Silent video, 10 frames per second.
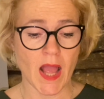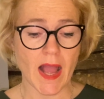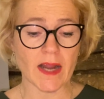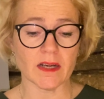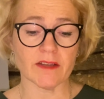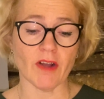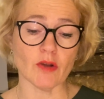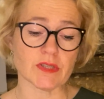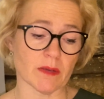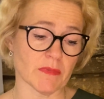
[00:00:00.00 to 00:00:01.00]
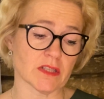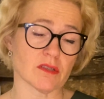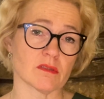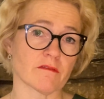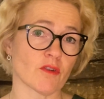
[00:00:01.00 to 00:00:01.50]
and leave out
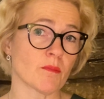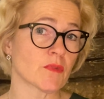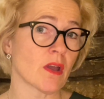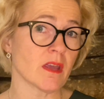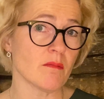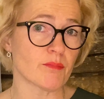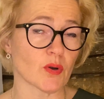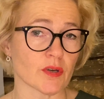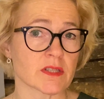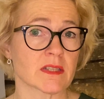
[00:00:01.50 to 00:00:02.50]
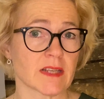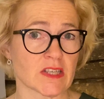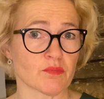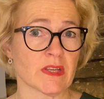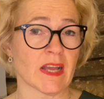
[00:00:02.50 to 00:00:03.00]
emissions from the imports that
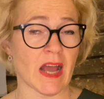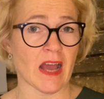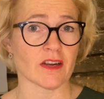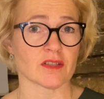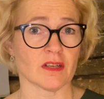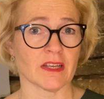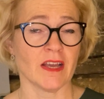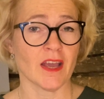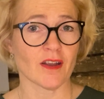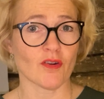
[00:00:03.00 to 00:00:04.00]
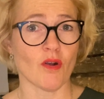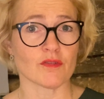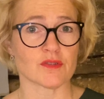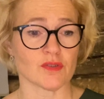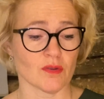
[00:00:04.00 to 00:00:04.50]
we actually
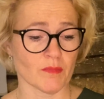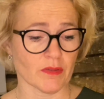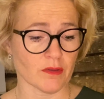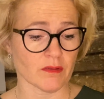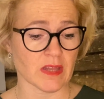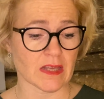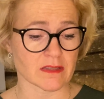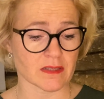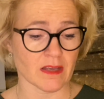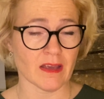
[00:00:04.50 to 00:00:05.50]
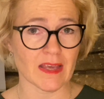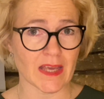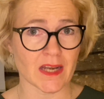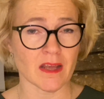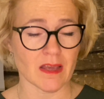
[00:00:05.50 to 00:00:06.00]
consume the things
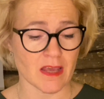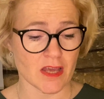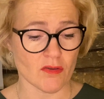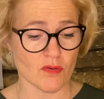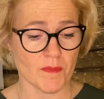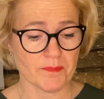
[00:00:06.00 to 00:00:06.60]
in EU.